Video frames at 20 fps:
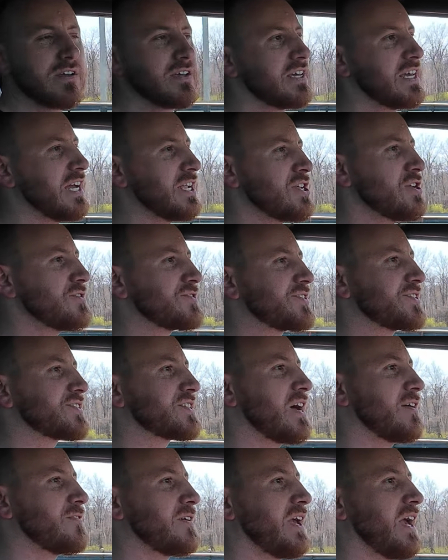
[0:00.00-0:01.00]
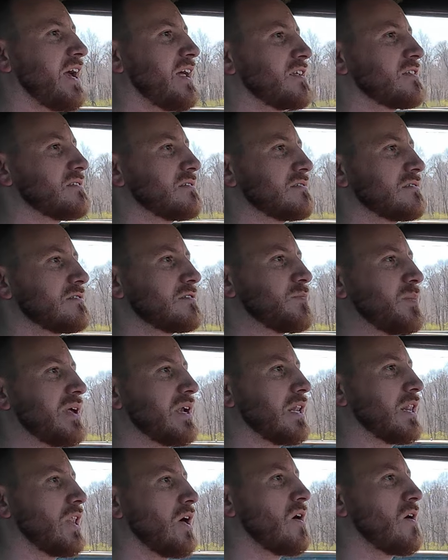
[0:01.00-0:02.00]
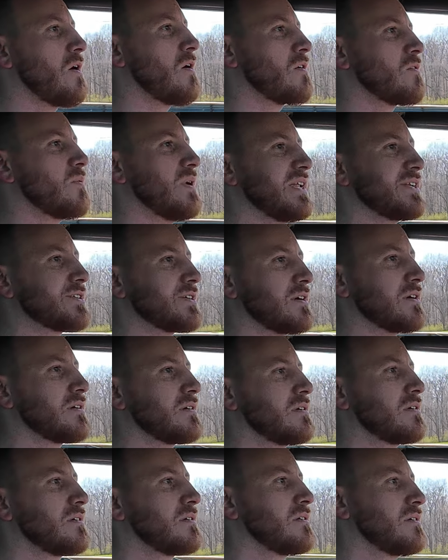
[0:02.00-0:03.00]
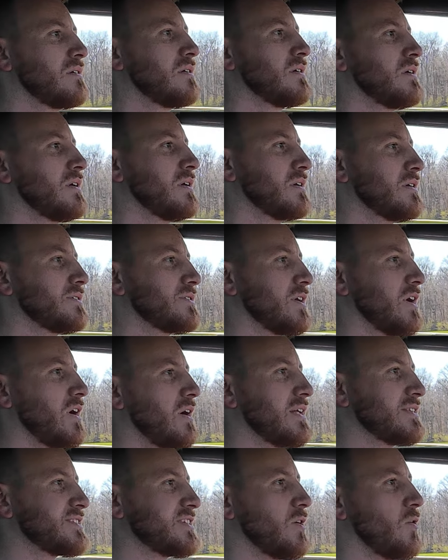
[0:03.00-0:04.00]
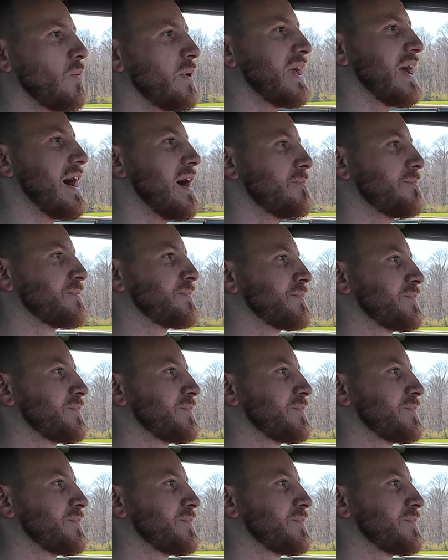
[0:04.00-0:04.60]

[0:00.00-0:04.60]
getting used to stuff again. It's been a long winter. So let's see what we got.